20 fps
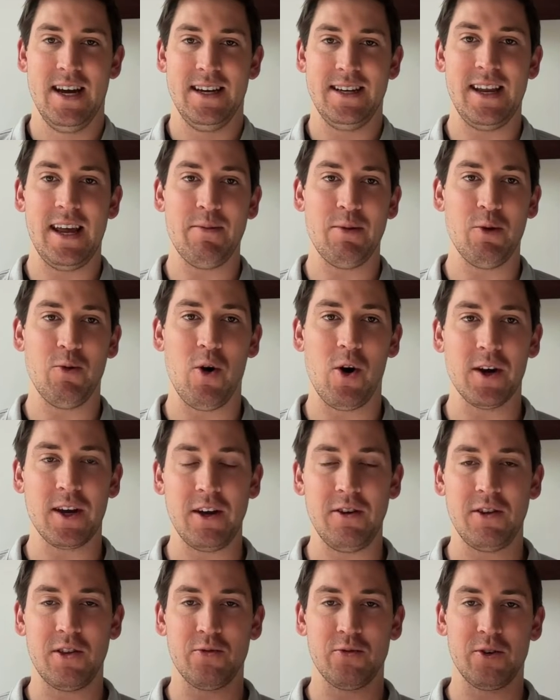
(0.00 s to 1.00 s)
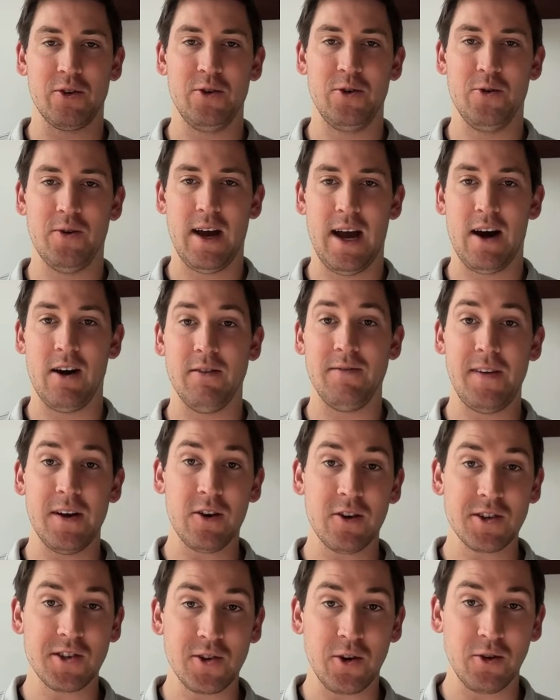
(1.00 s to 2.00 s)
Today I'm going to walk you through how
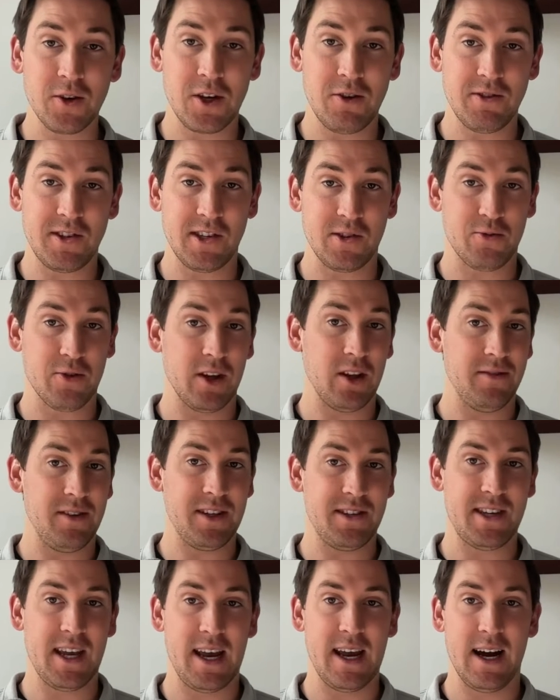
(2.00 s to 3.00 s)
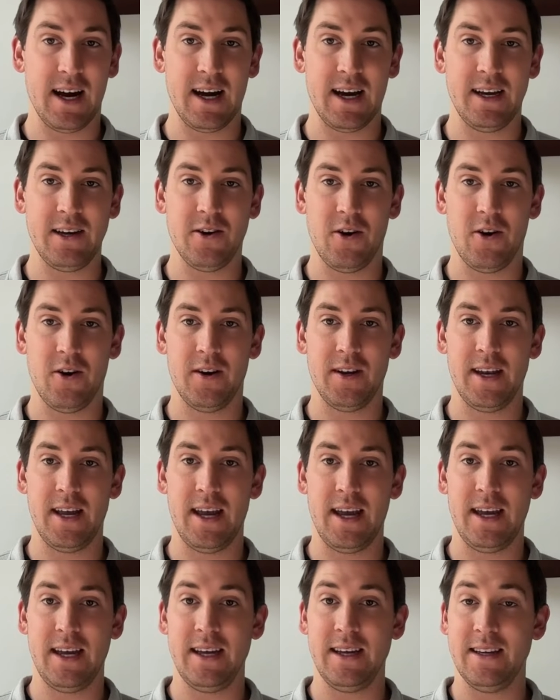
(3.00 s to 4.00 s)
Verisoul uses Relevance AI on
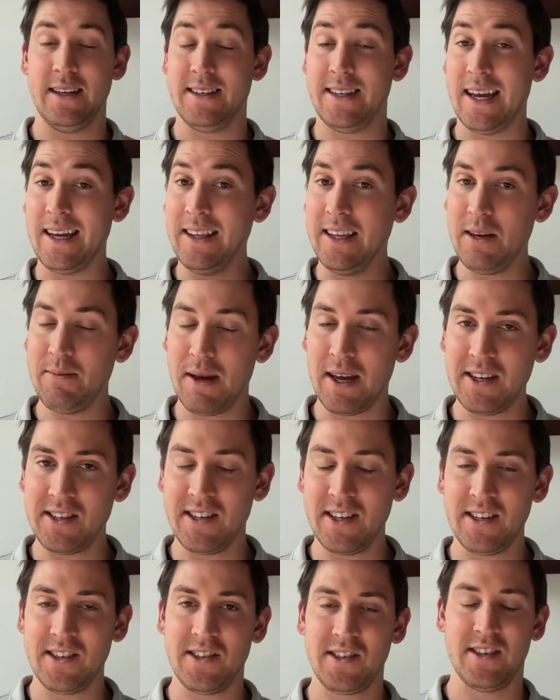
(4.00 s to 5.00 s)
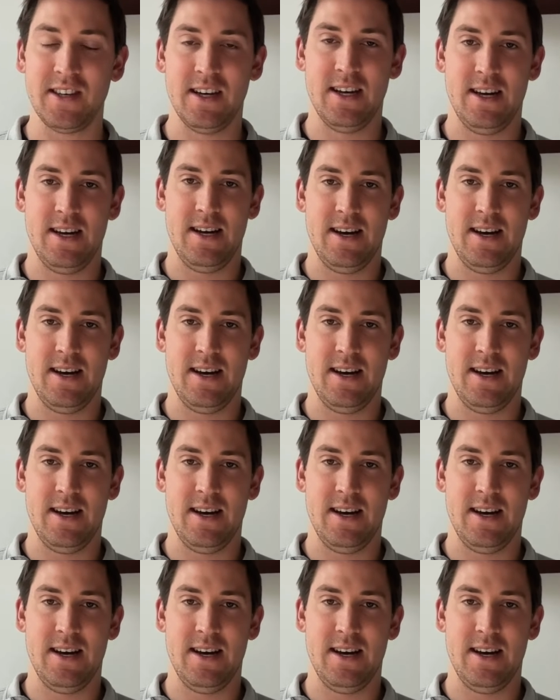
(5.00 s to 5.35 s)
a daily basis